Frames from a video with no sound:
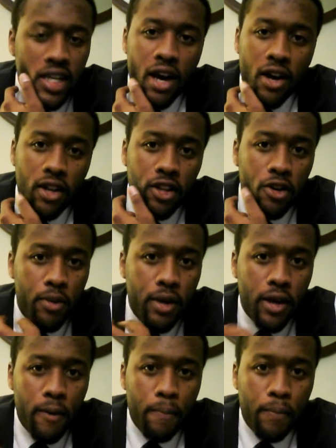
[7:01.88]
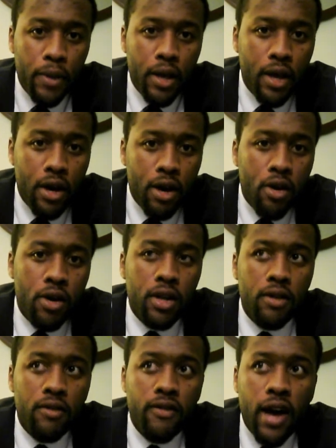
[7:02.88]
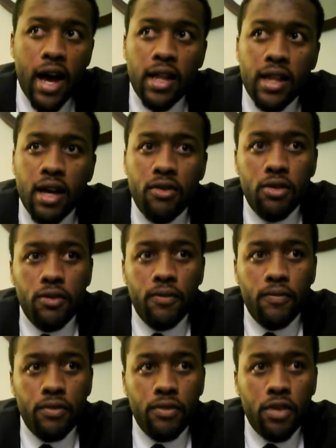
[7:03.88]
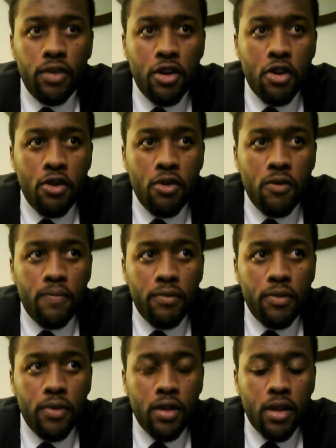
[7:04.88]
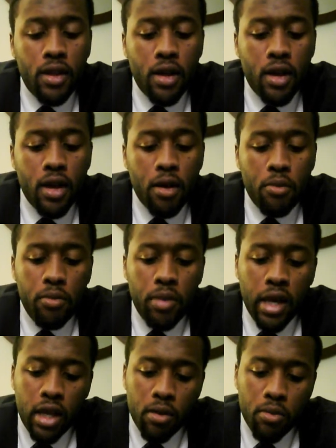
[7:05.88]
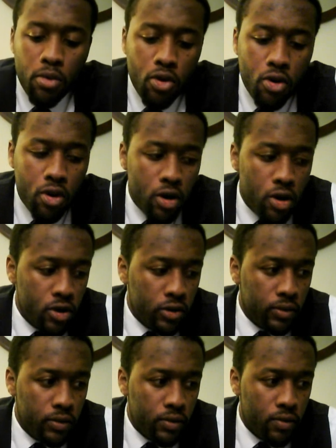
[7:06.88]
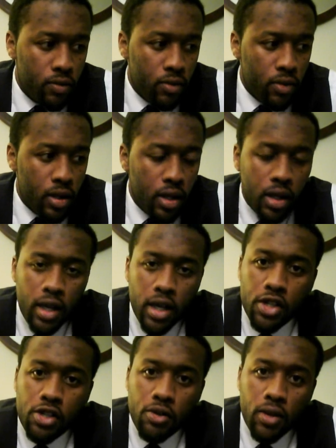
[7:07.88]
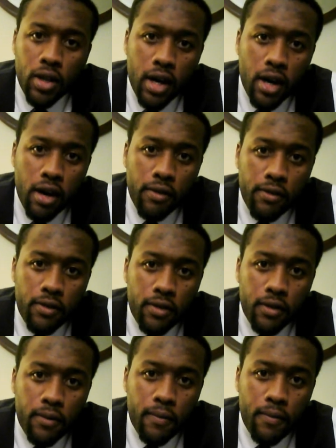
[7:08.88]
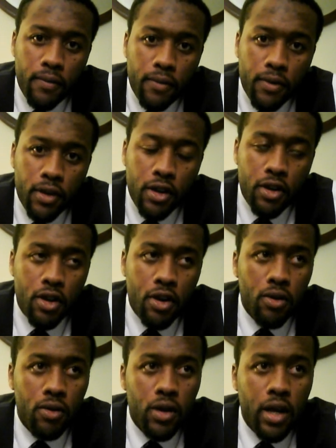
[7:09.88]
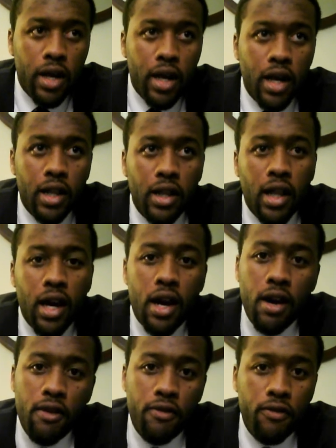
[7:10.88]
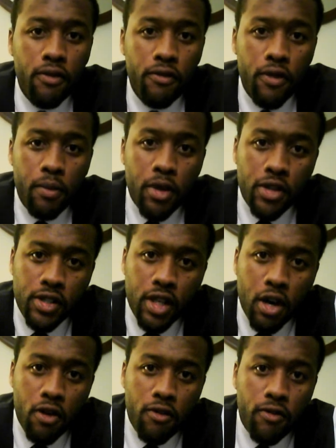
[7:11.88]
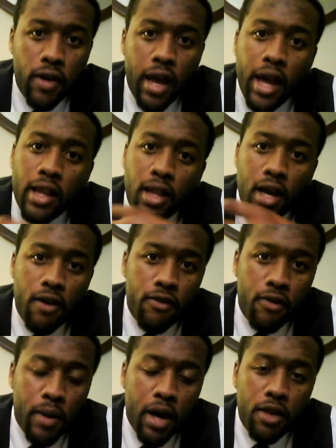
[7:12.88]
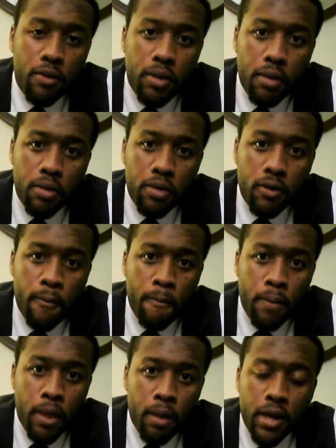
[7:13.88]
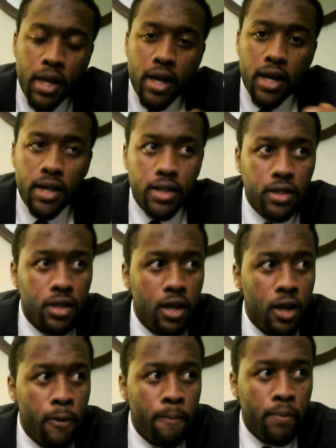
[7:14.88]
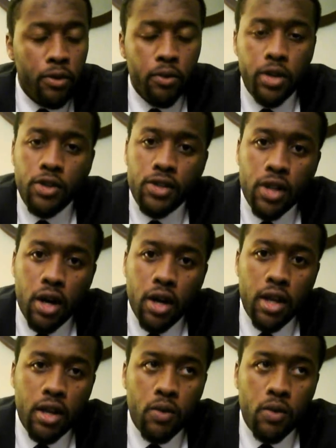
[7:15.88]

it out a little bit, on a divine level, you know, being a Moor gets you love. You know, love from yourself and love from other people. Because when you start